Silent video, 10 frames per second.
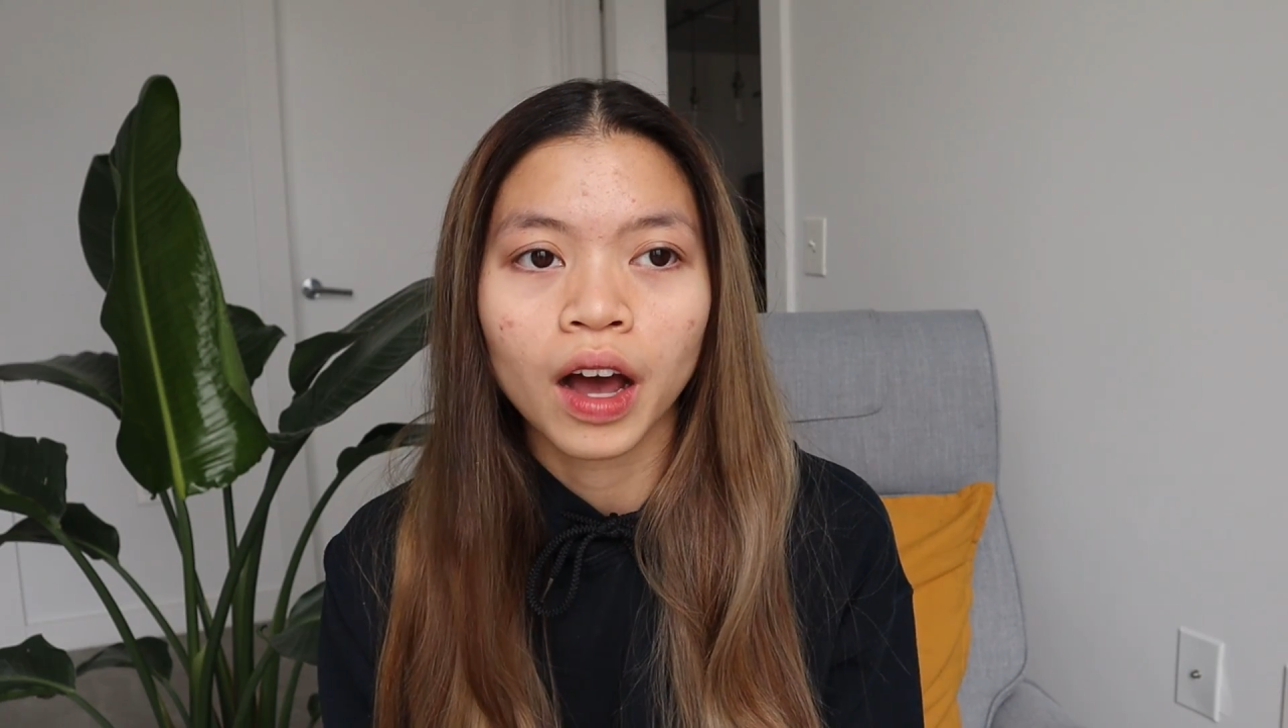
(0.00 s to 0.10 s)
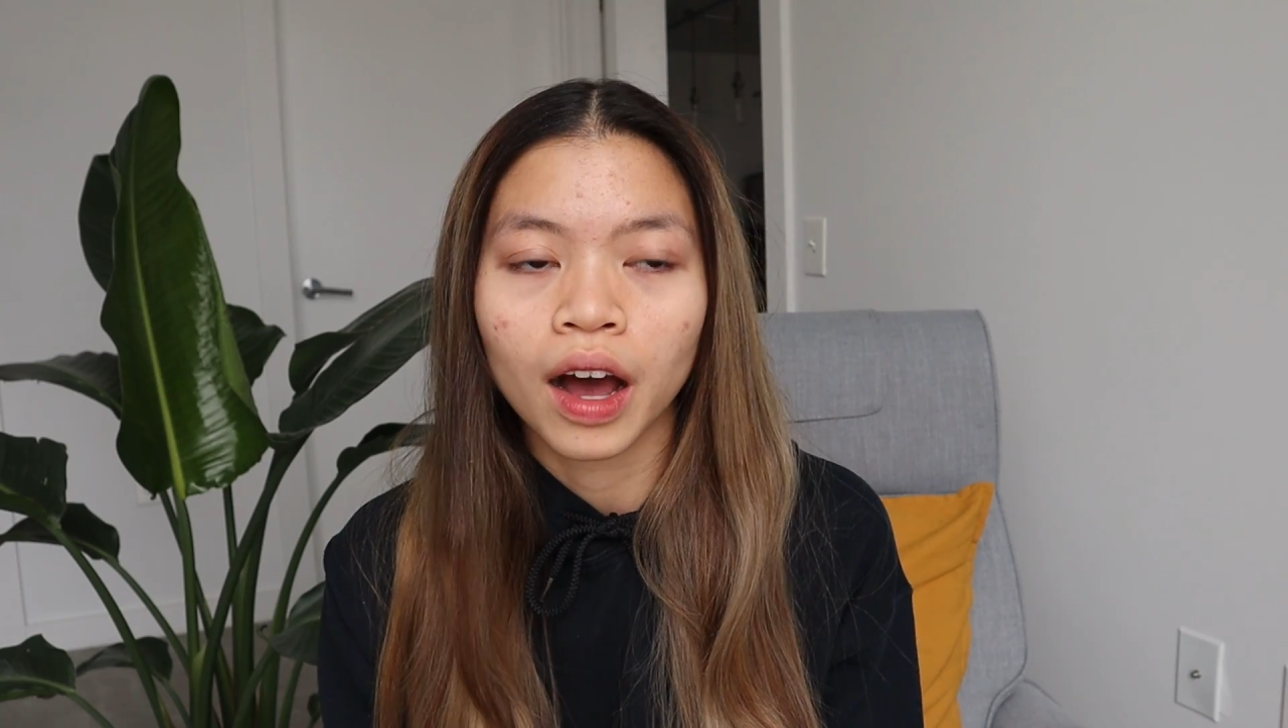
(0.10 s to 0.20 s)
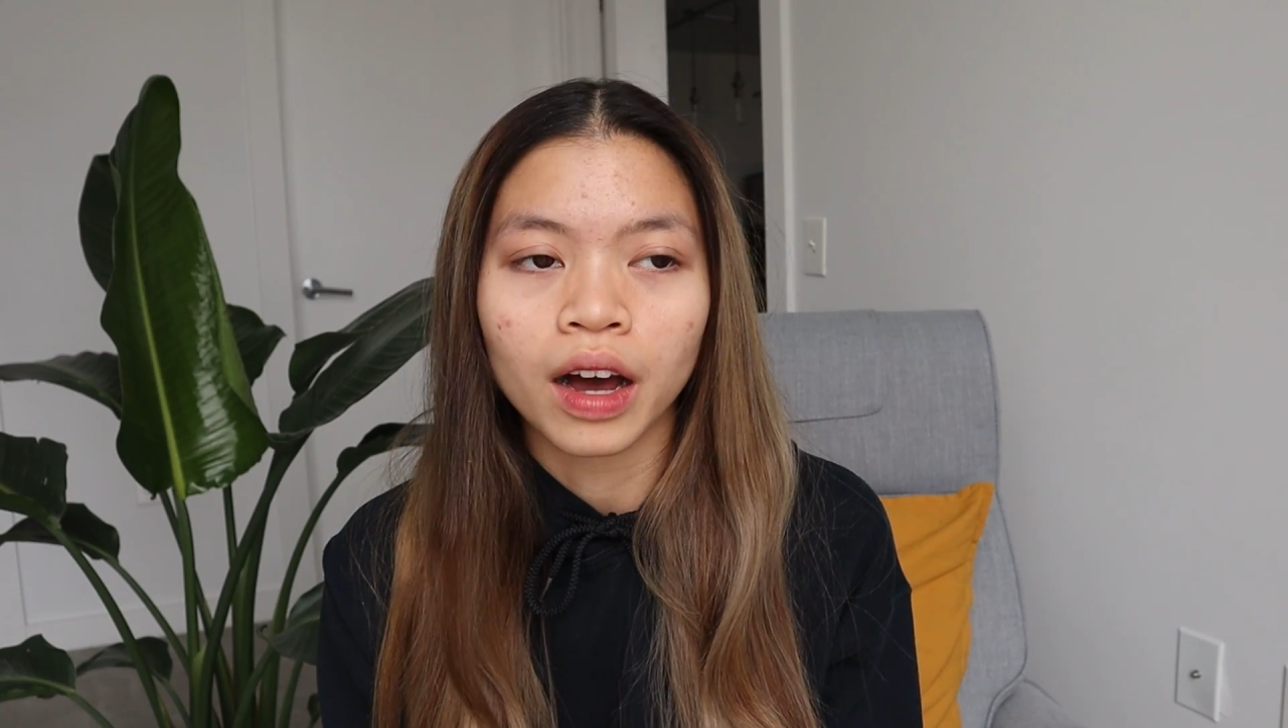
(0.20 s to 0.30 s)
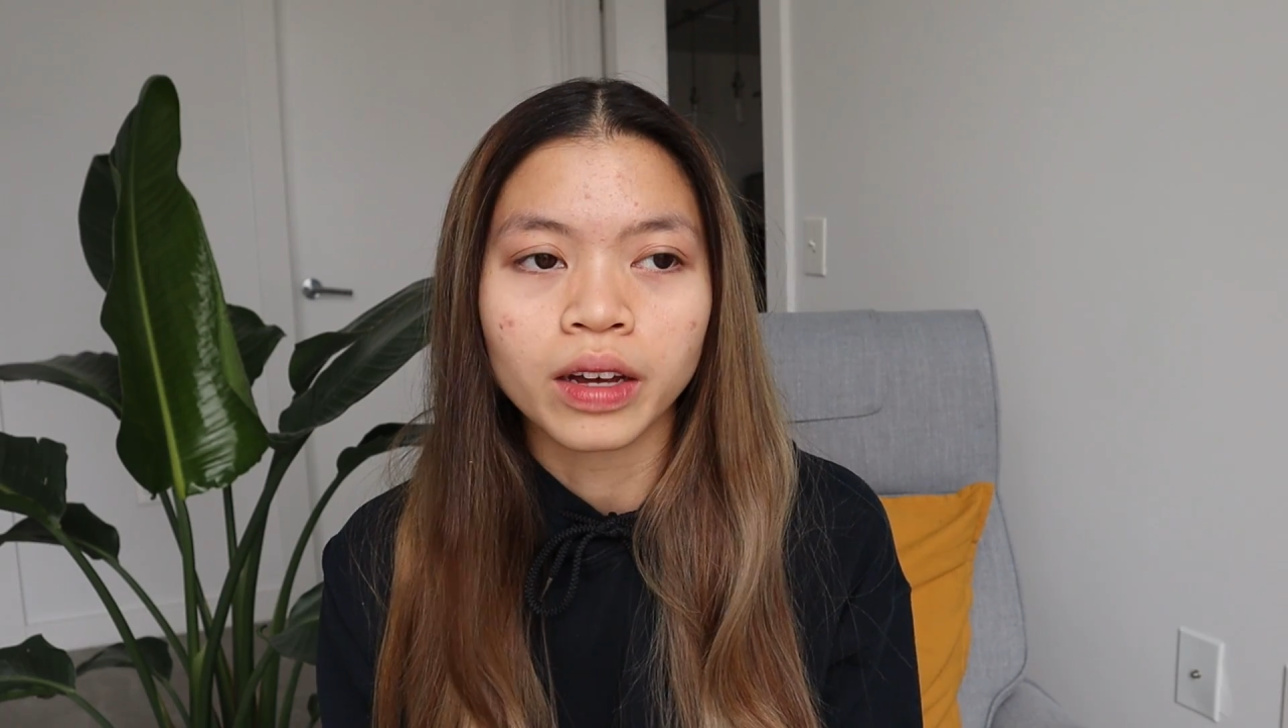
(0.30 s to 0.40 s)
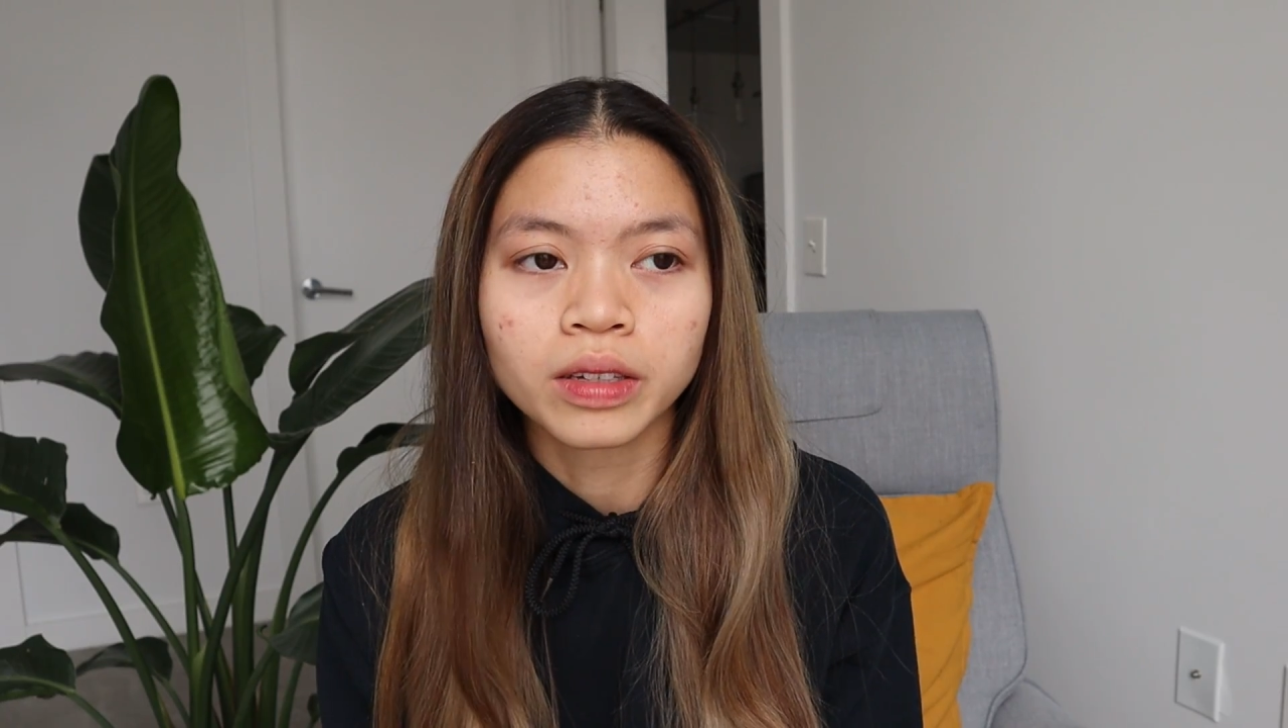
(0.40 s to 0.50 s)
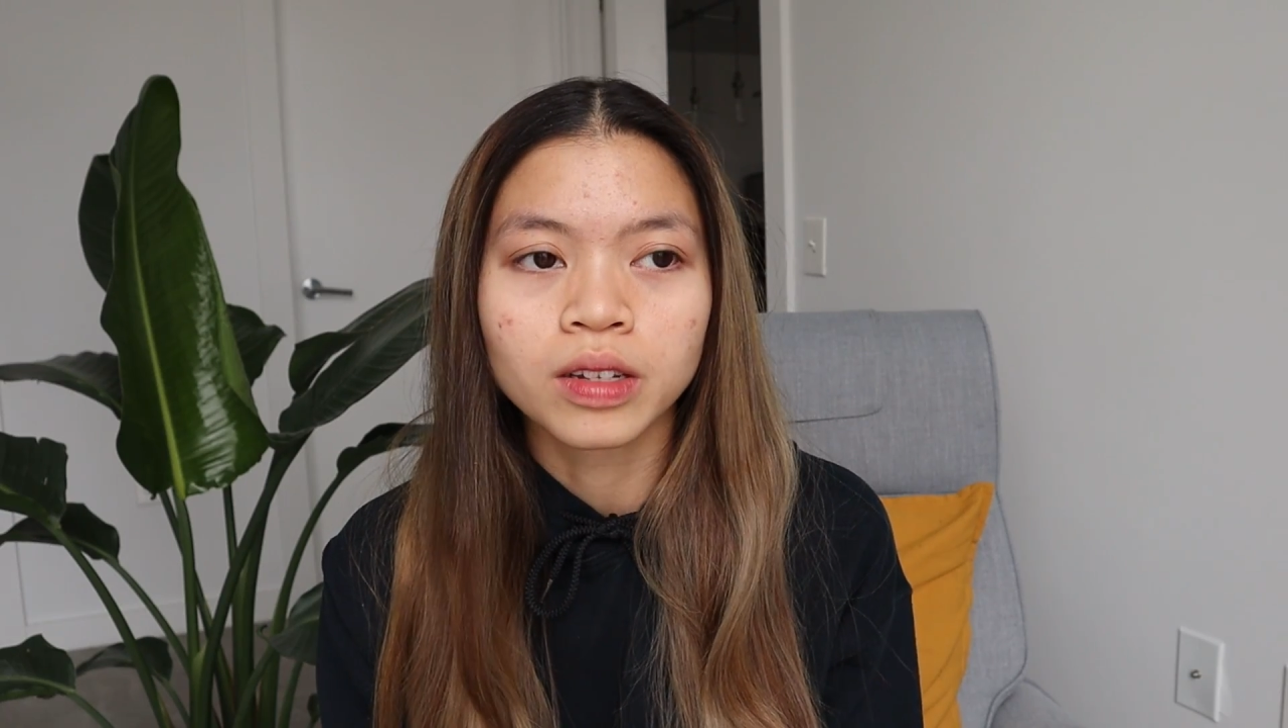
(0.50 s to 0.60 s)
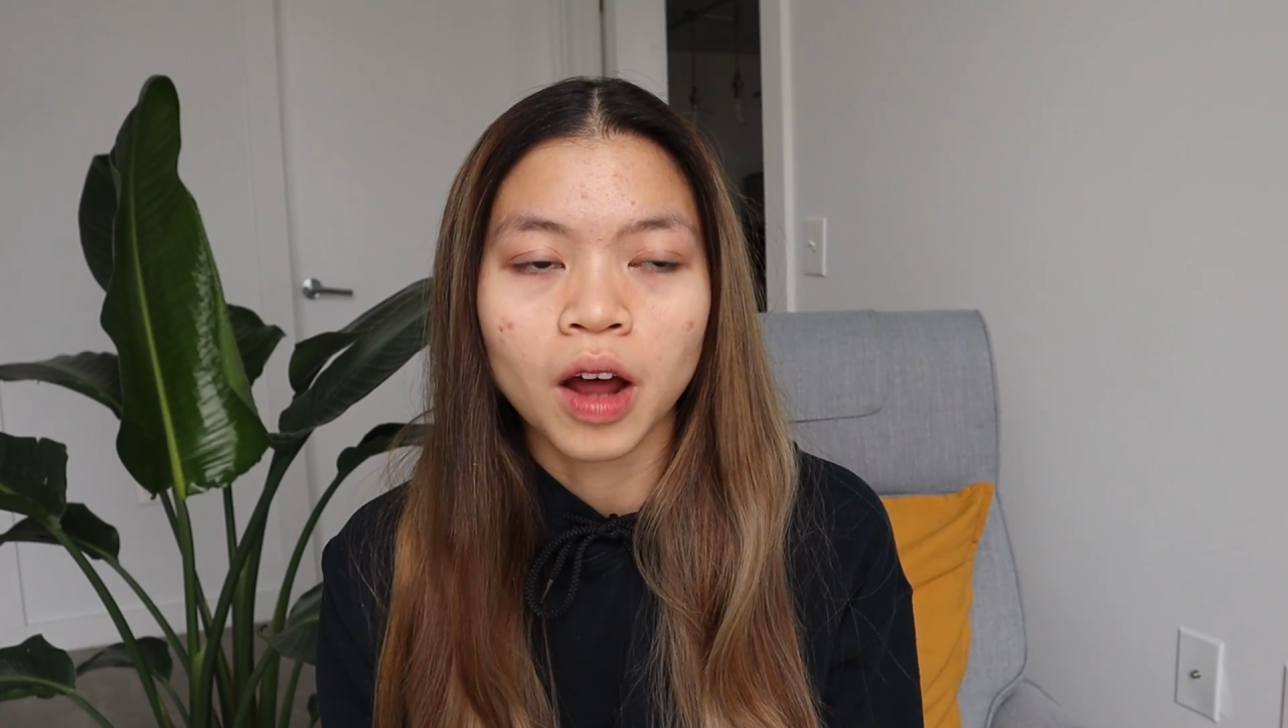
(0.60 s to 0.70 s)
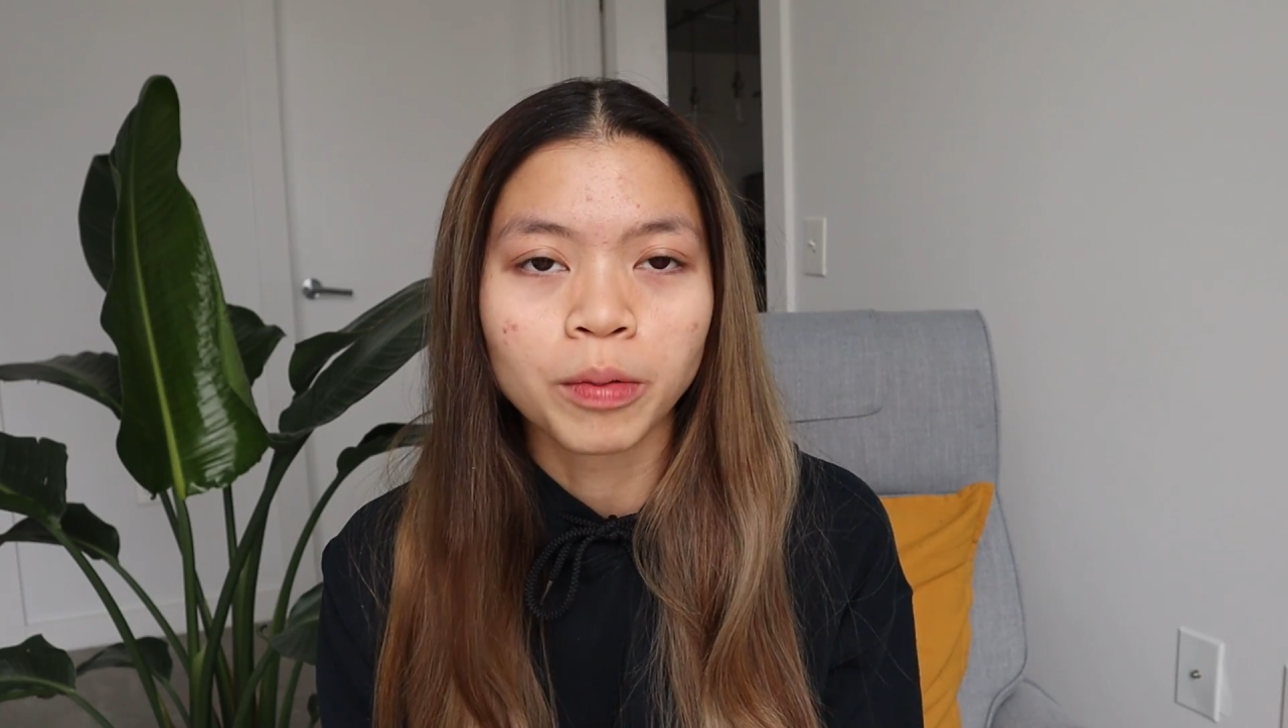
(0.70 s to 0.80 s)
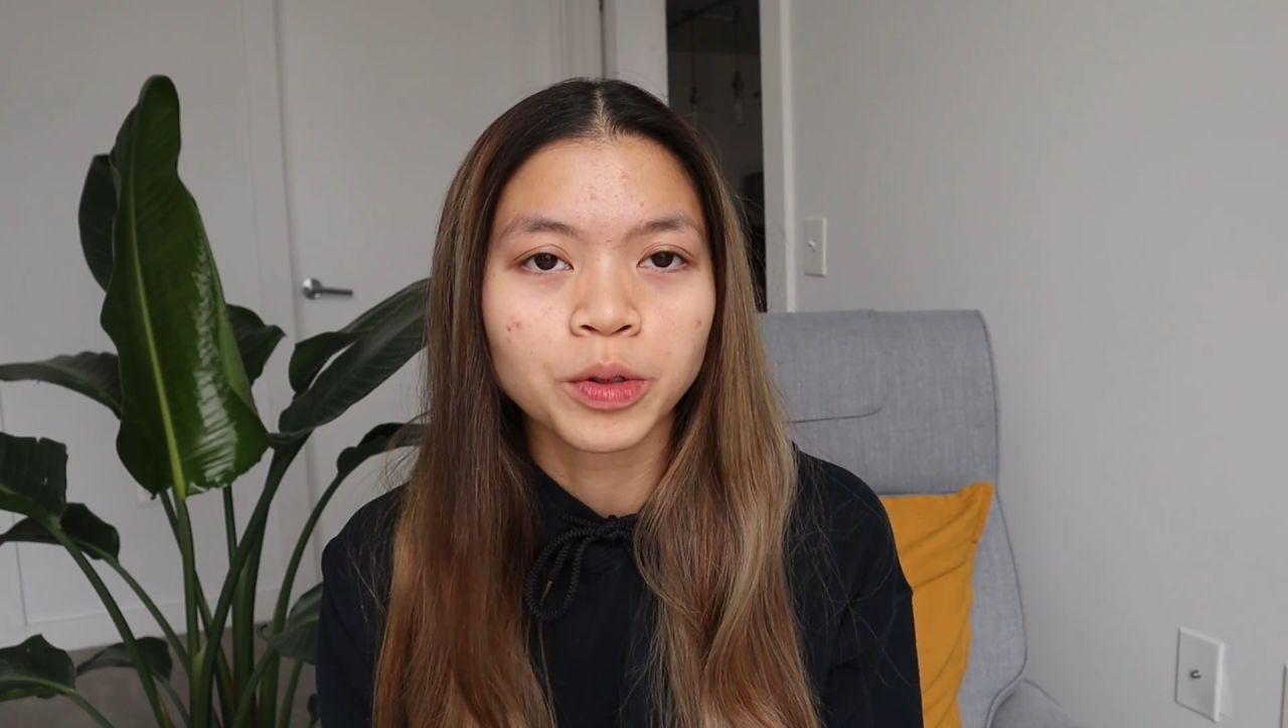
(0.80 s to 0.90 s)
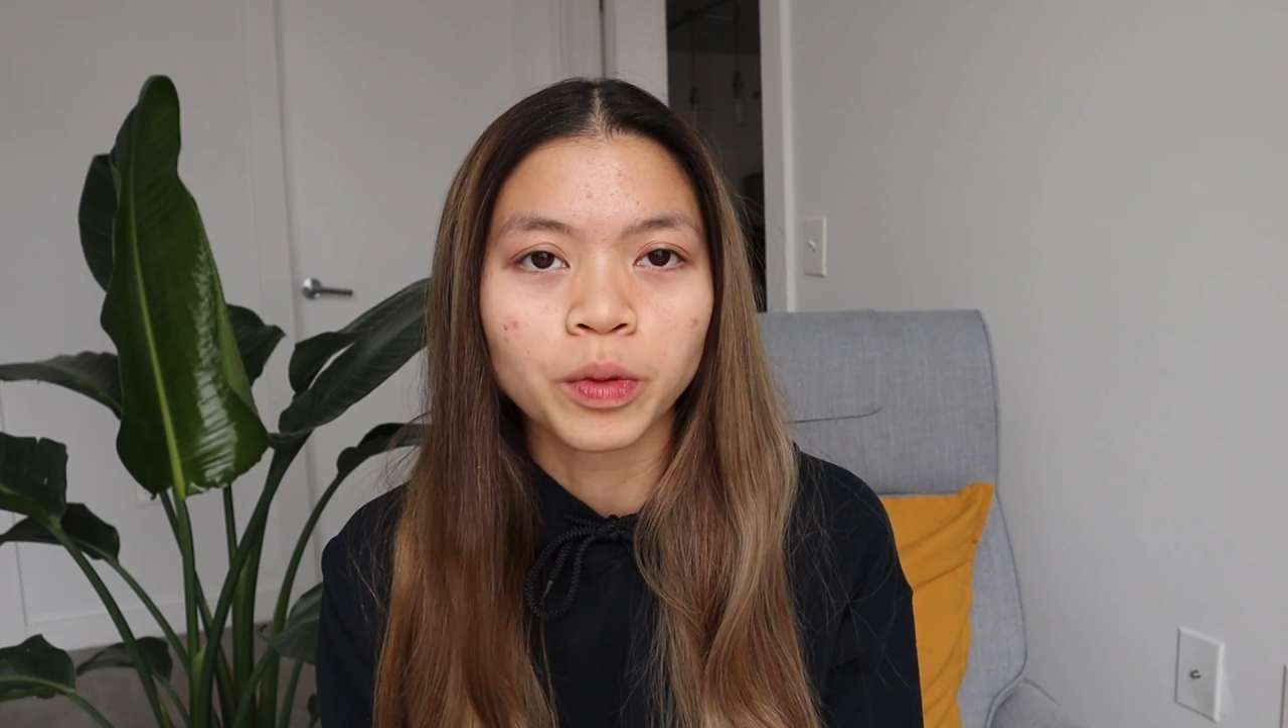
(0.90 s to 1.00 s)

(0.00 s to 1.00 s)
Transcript: I stopped